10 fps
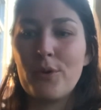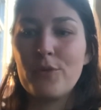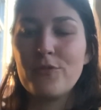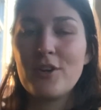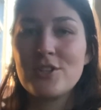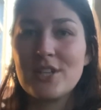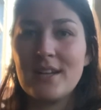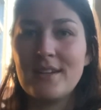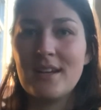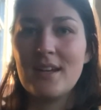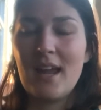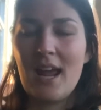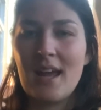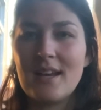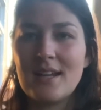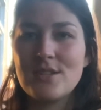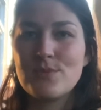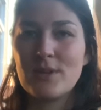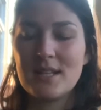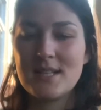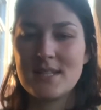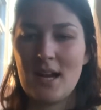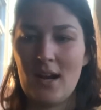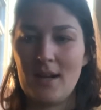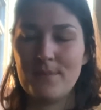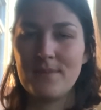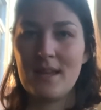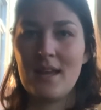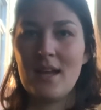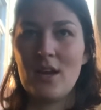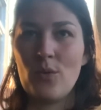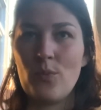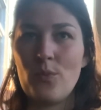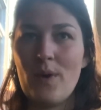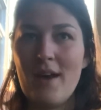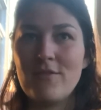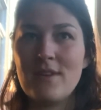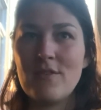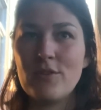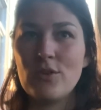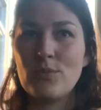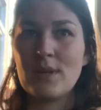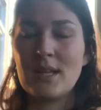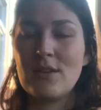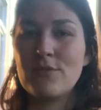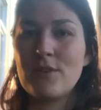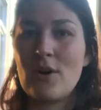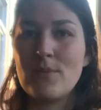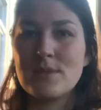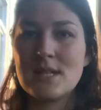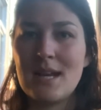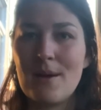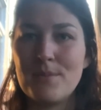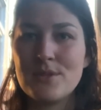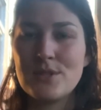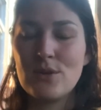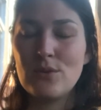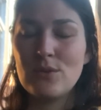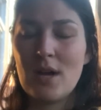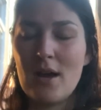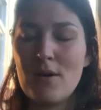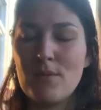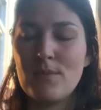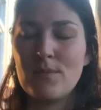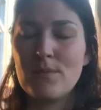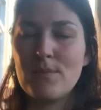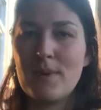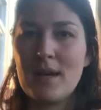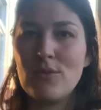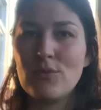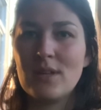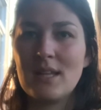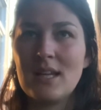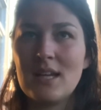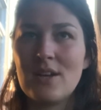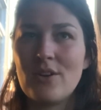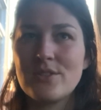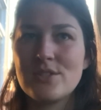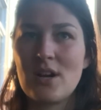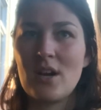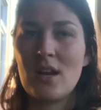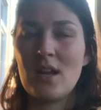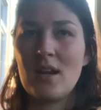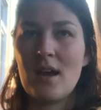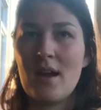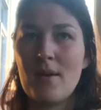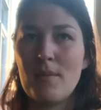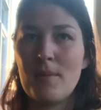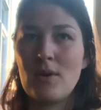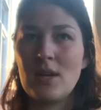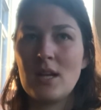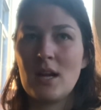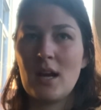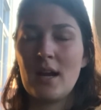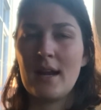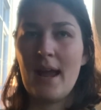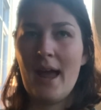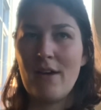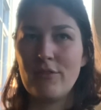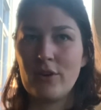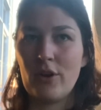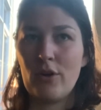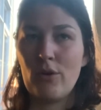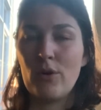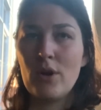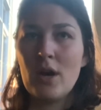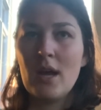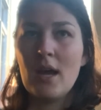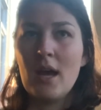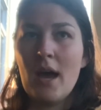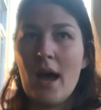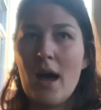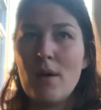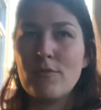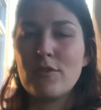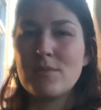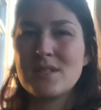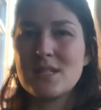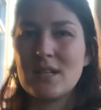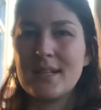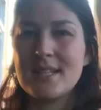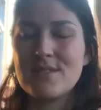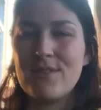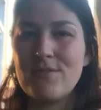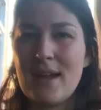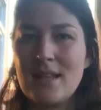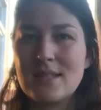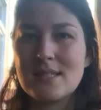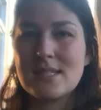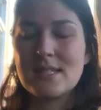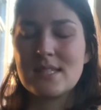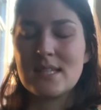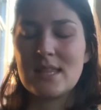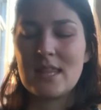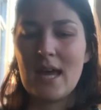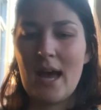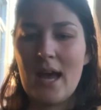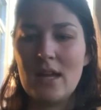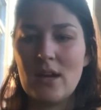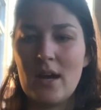function, and it's really scary. I've never really filmed an episode, but really it all started about 1.5 years ago from a series of events that